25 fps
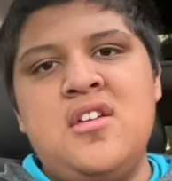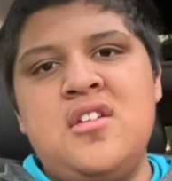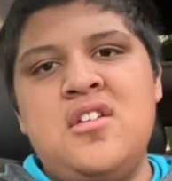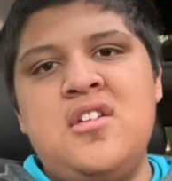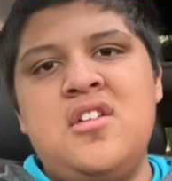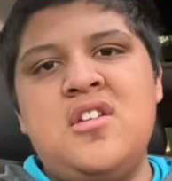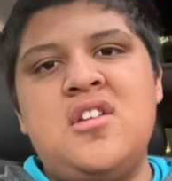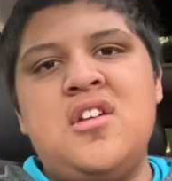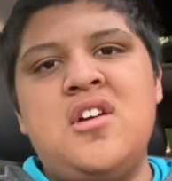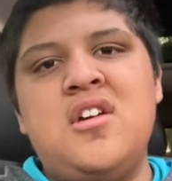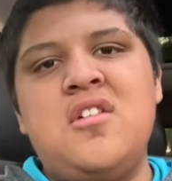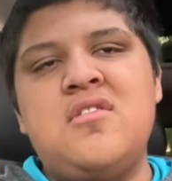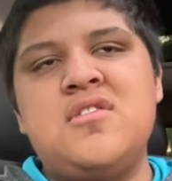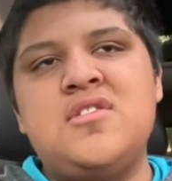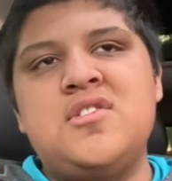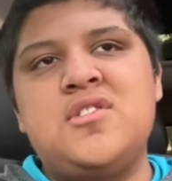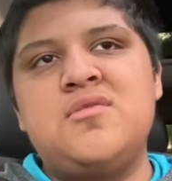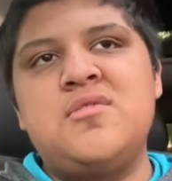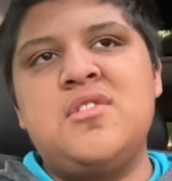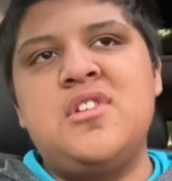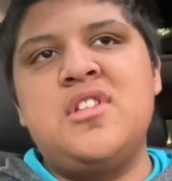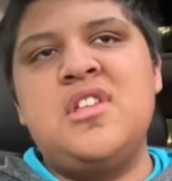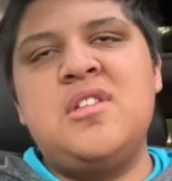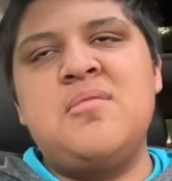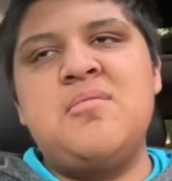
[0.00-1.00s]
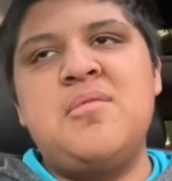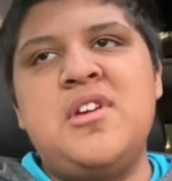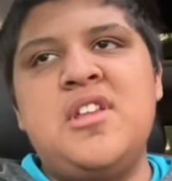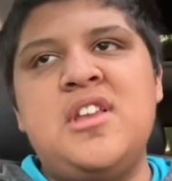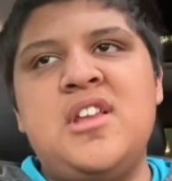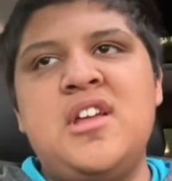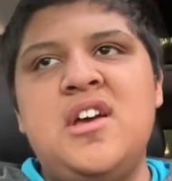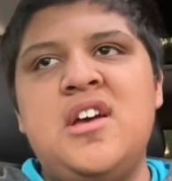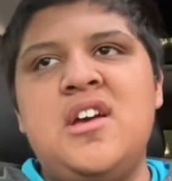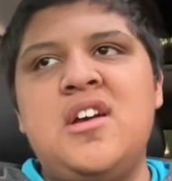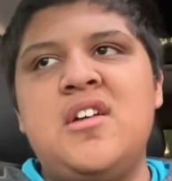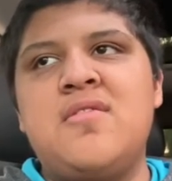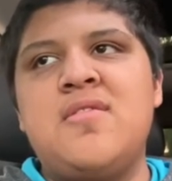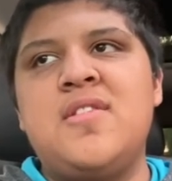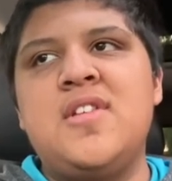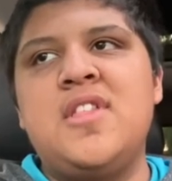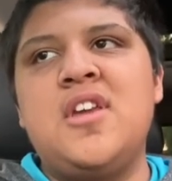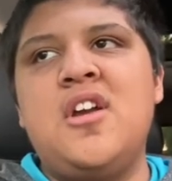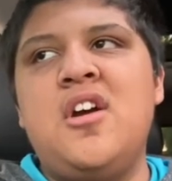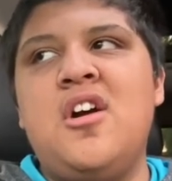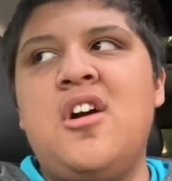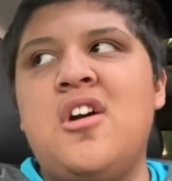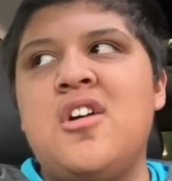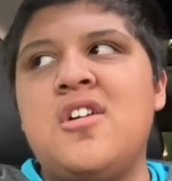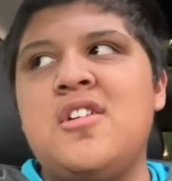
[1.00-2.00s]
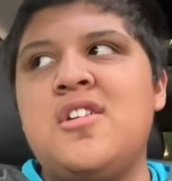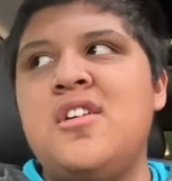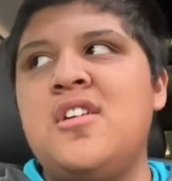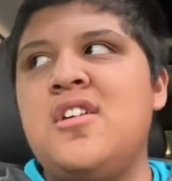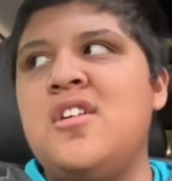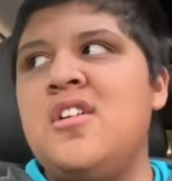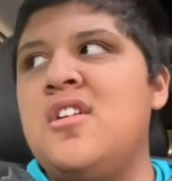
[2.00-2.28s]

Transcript: it's really been really hard.